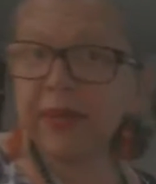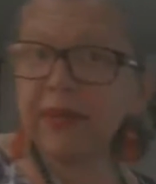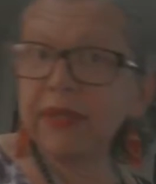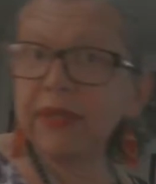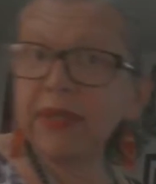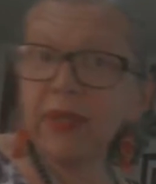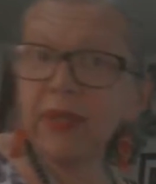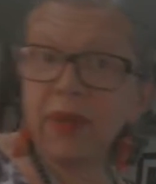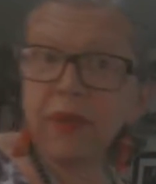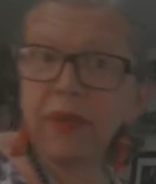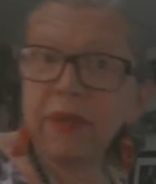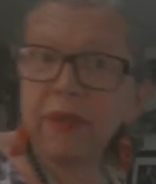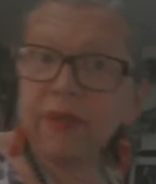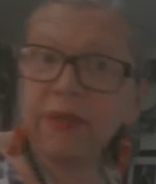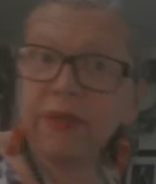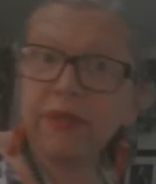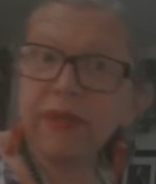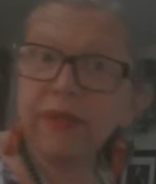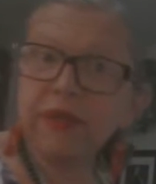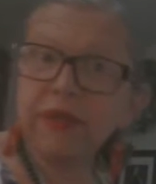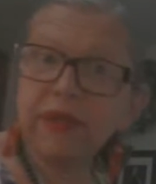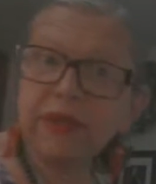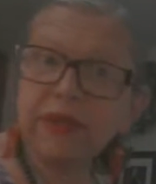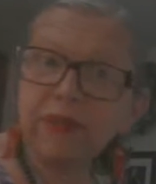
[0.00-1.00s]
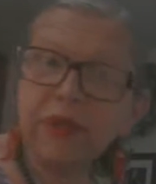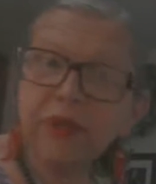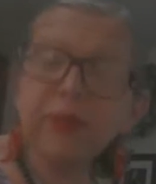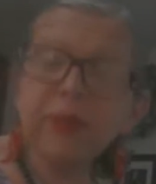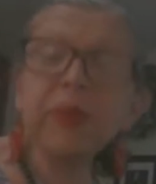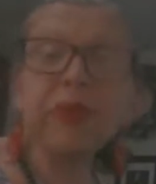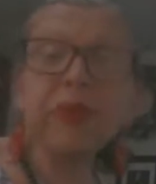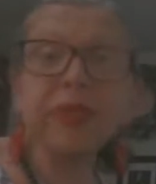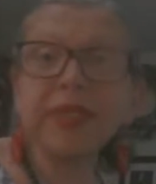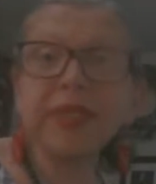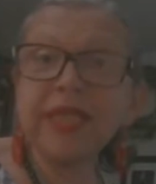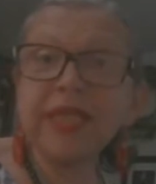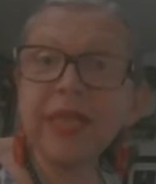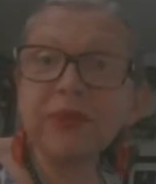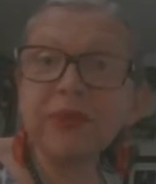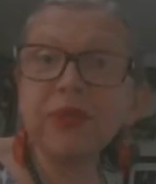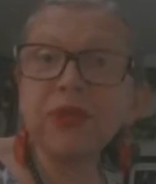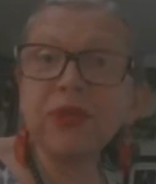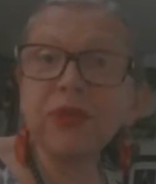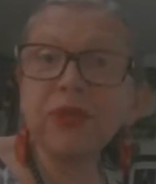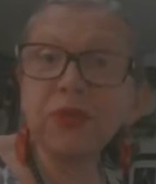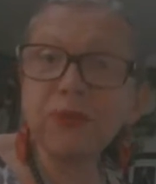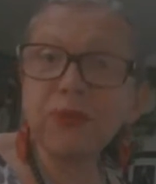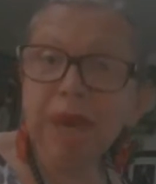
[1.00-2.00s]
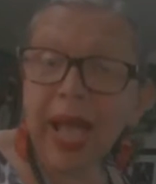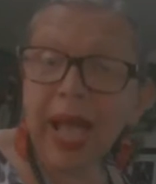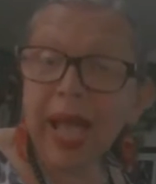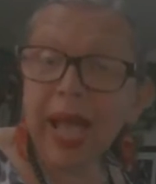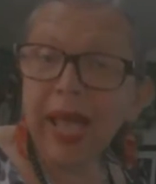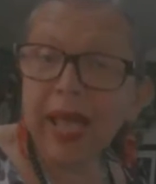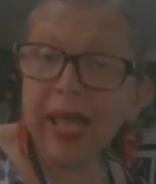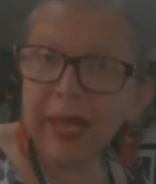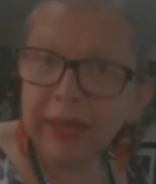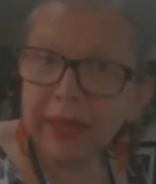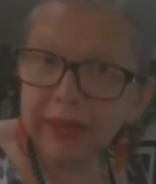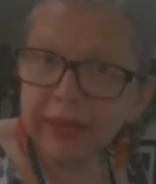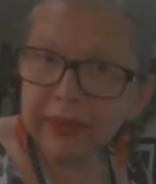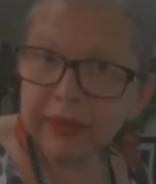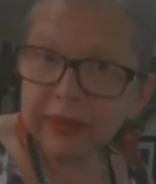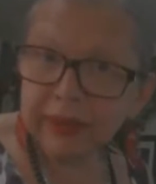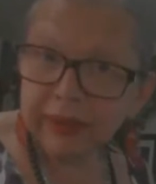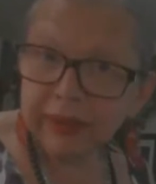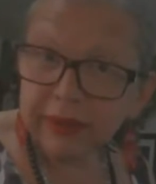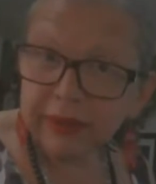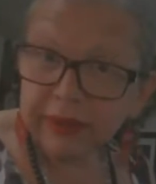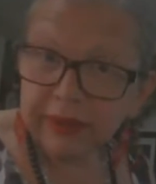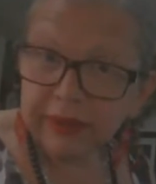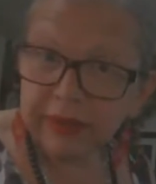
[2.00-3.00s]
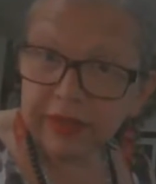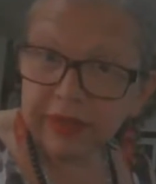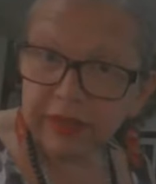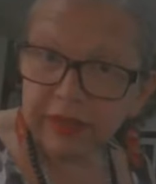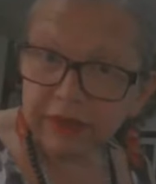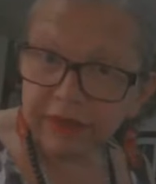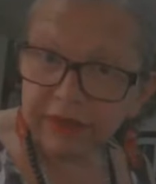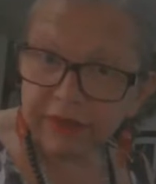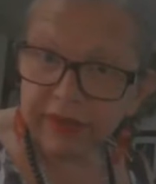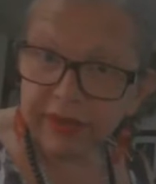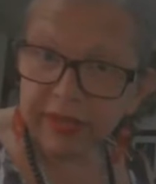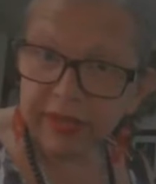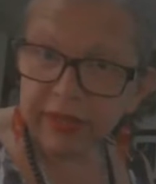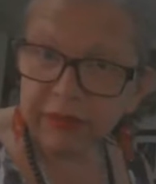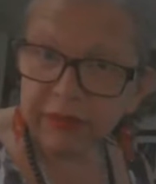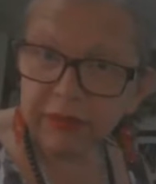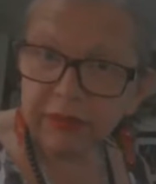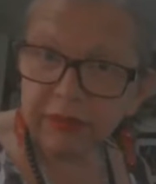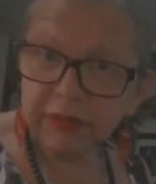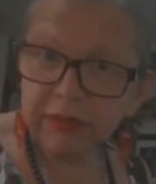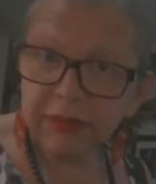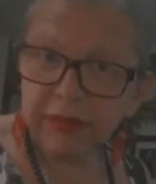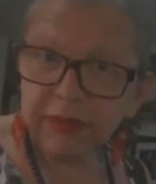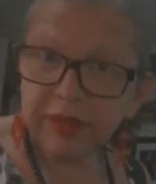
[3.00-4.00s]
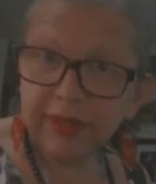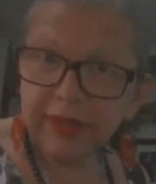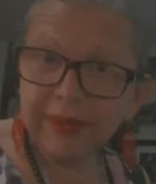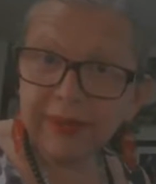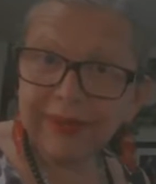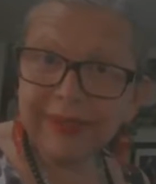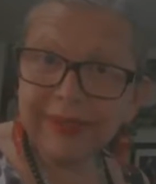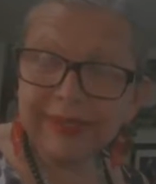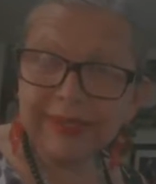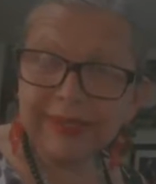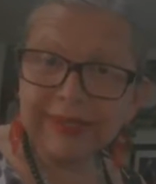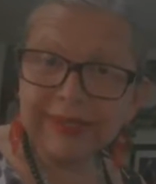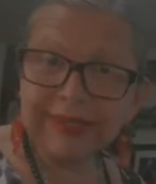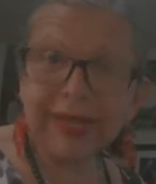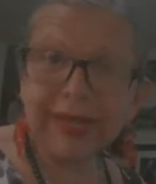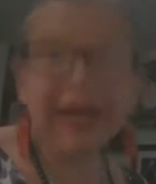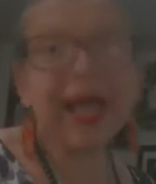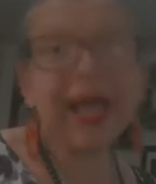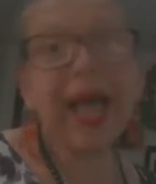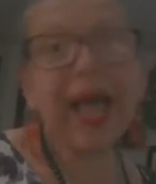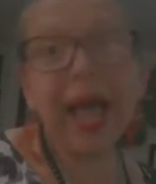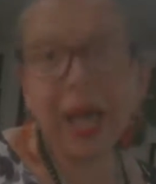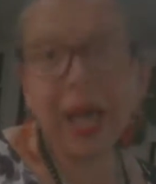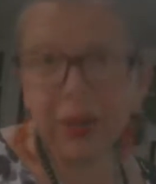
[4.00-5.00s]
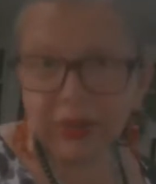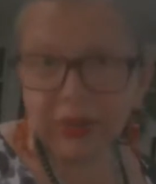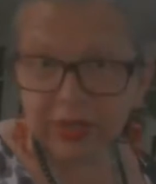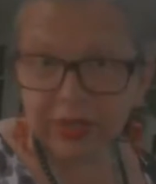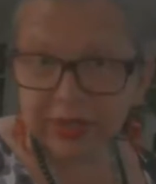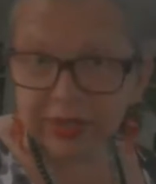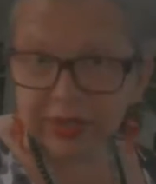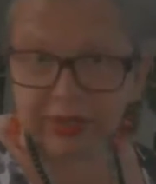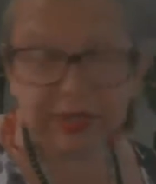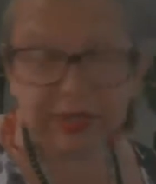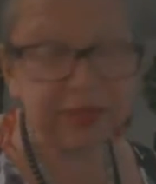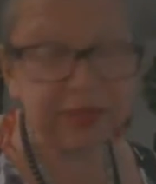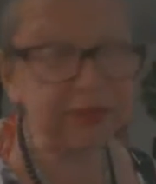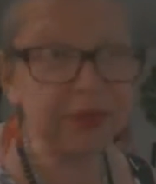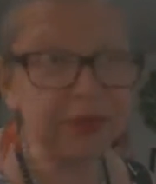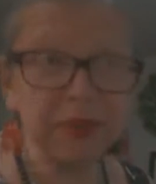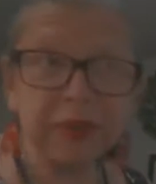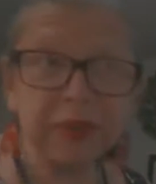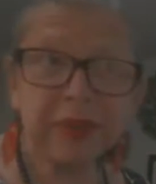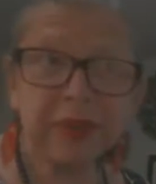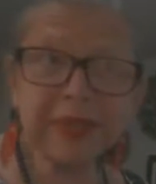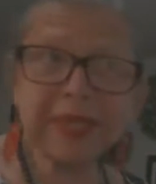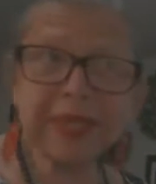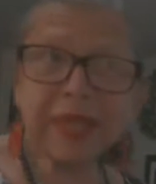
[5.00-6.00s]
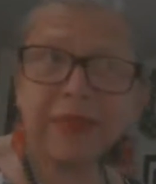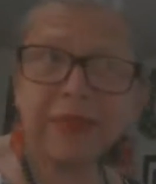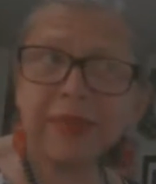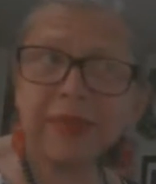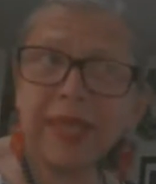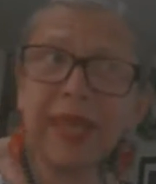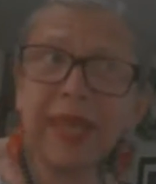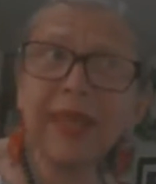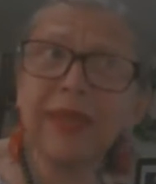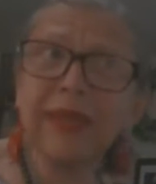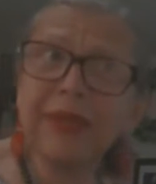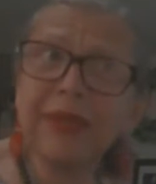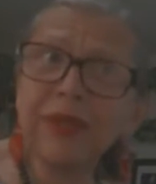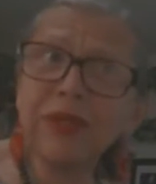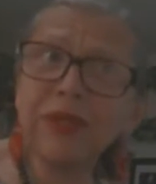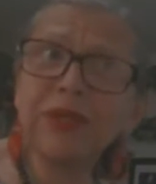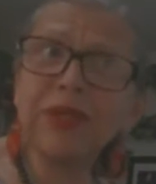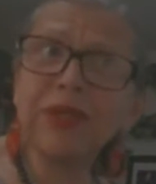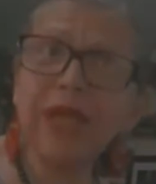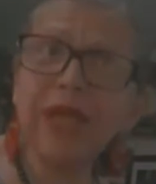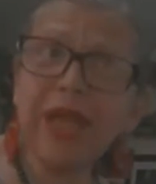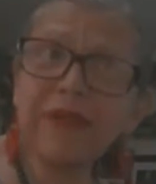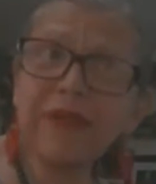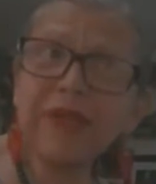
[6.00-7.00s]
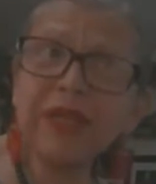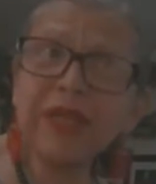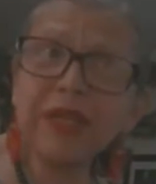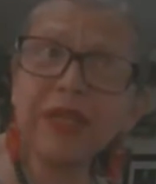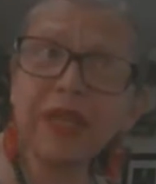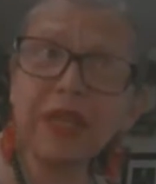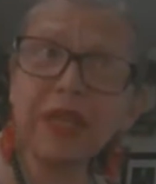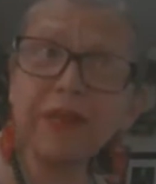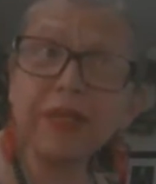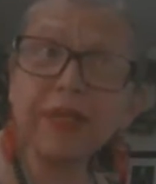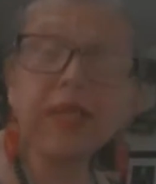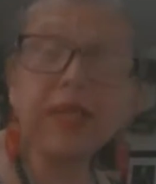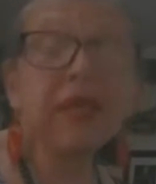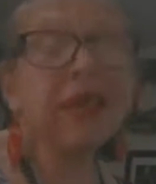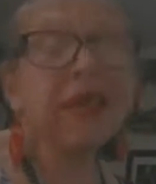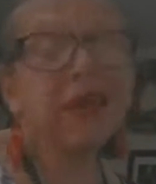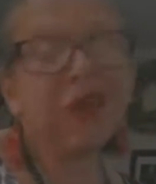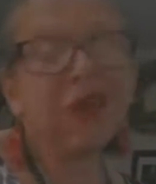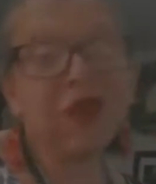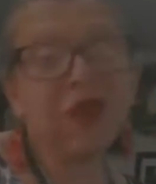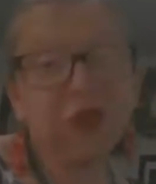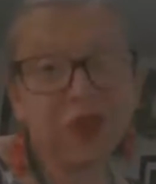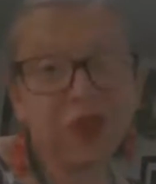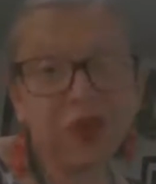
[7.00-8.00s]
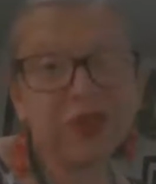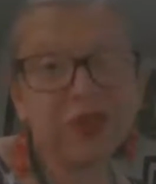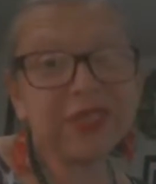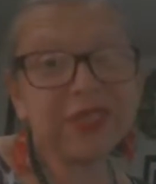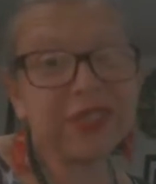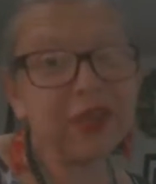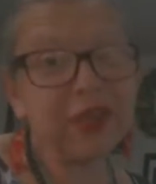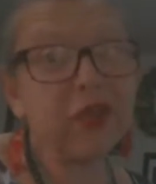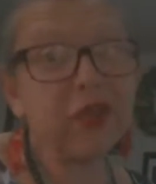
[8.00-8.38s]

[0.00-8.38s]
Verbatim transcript: you know people was able to buy their freedom, their houses. People was able, like you know, to have an economy. Of course, they all